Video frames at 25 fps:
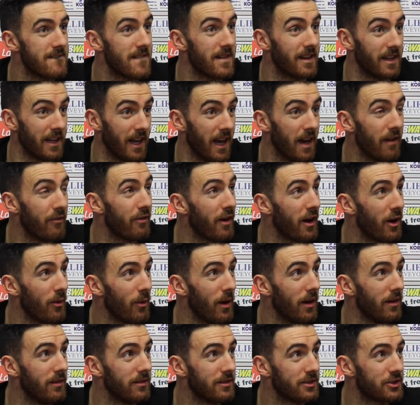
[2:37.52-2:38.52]
Yeah, very
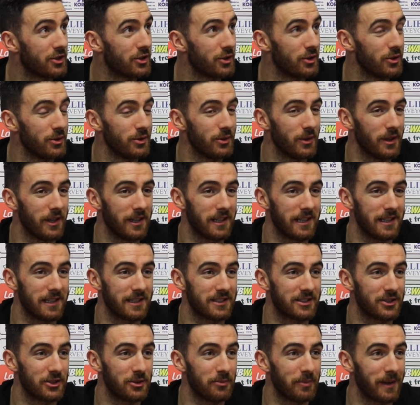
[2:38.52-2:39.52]
well.
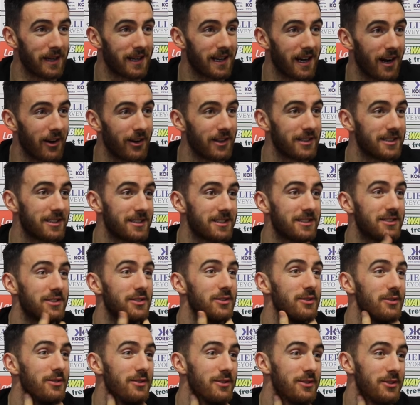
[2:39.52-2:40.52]
Two big characters,
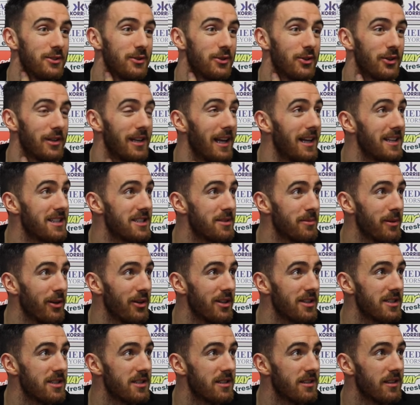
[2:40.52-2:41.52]
two good lads, to be
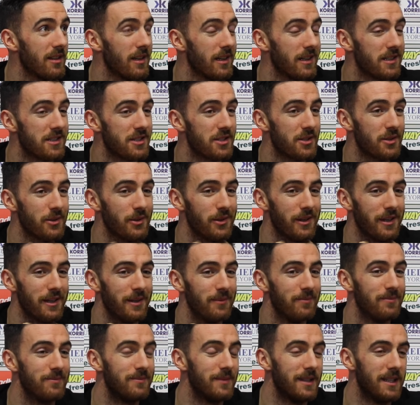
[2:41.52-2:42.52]
honest.
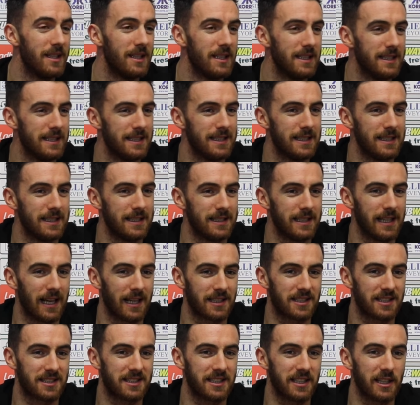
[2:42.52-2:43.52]
They
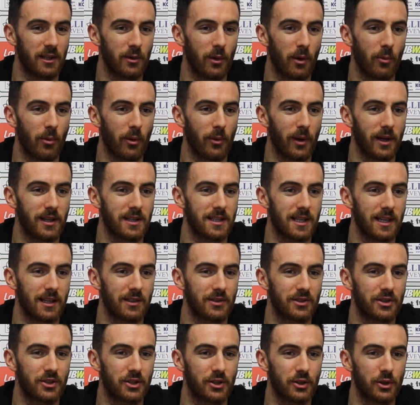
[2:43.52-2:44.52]
had to sing when we went
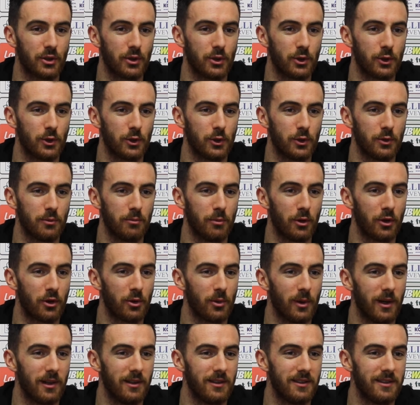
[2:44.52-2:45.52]
down to
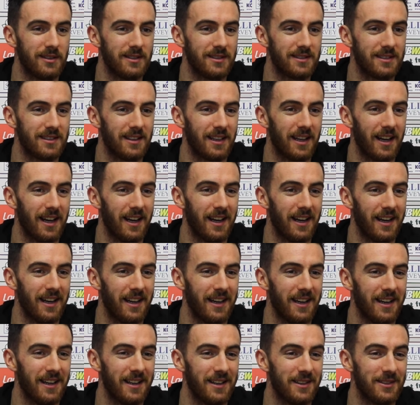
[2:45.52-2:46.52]
Motherwell,
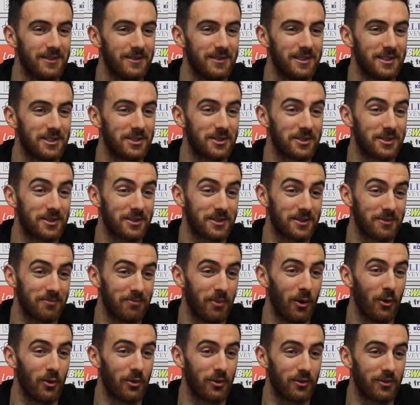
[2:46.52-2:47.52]
which
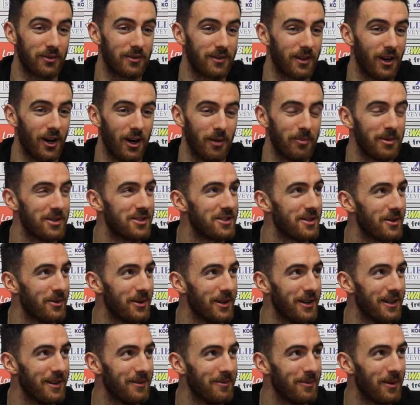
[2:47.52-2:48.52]
both garbage, they
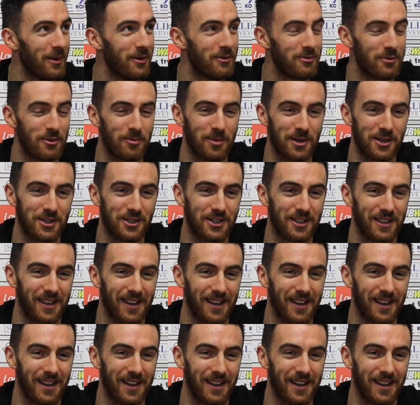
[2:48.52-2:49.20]
were both rubbish.